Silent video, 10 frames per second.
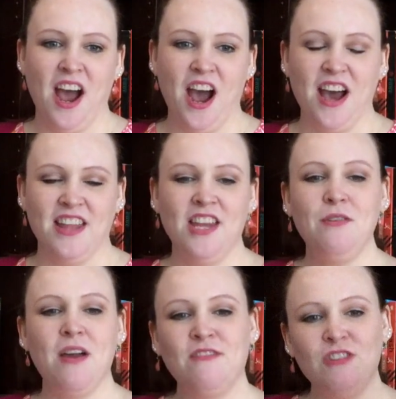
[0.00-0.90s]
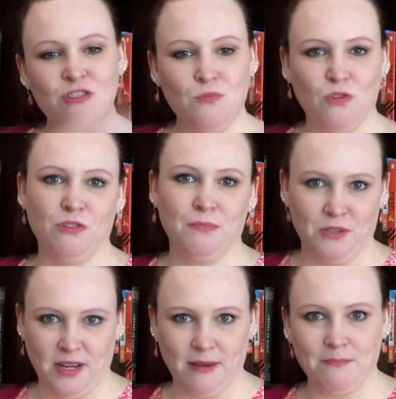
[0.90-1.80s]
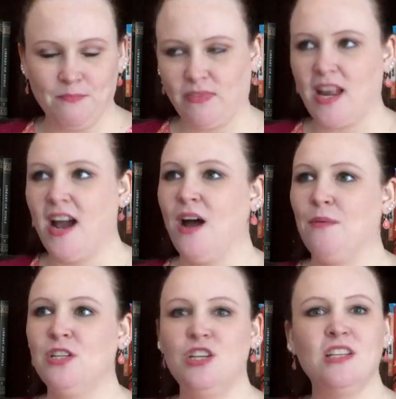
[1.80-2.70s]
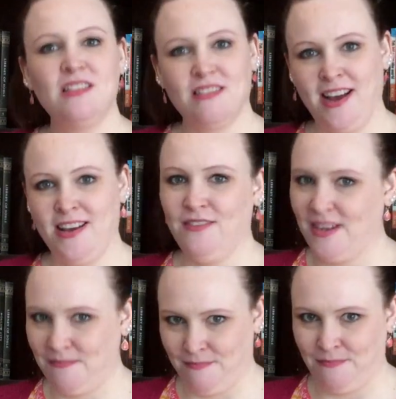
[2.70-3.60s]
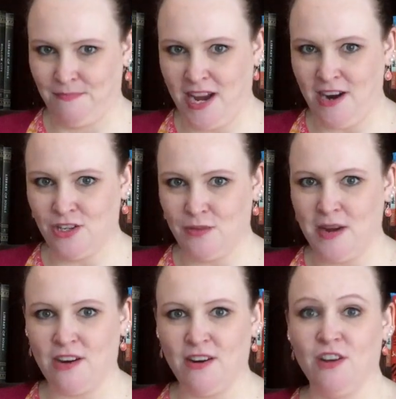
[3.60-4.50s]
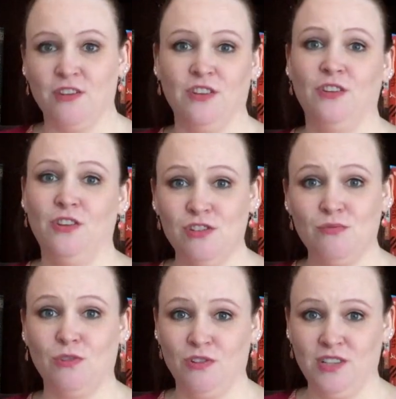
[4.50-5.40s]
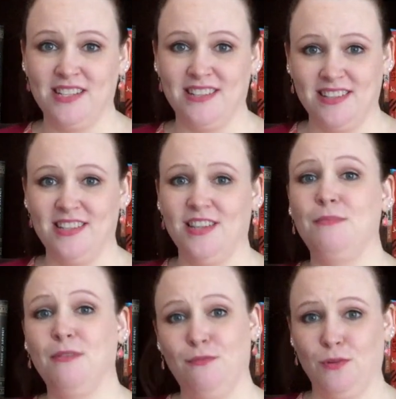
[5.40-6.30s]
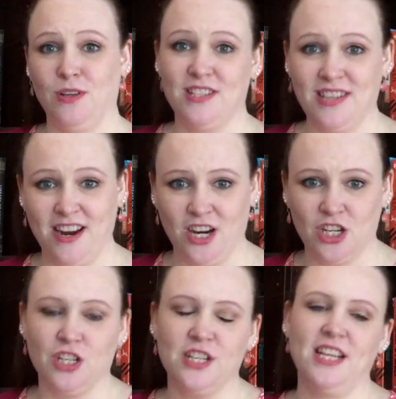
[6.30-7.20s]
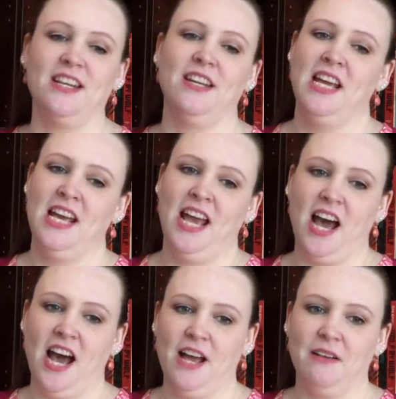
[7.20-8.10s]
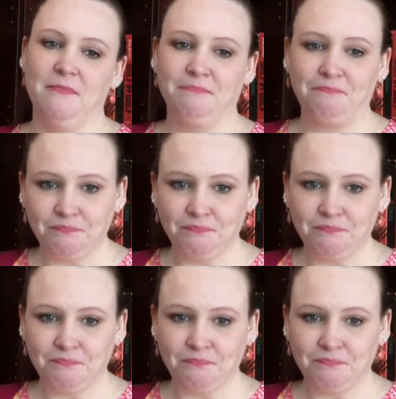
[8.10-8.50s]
Then you have to do world building, which is kind of like character background. This world existed before this character did. And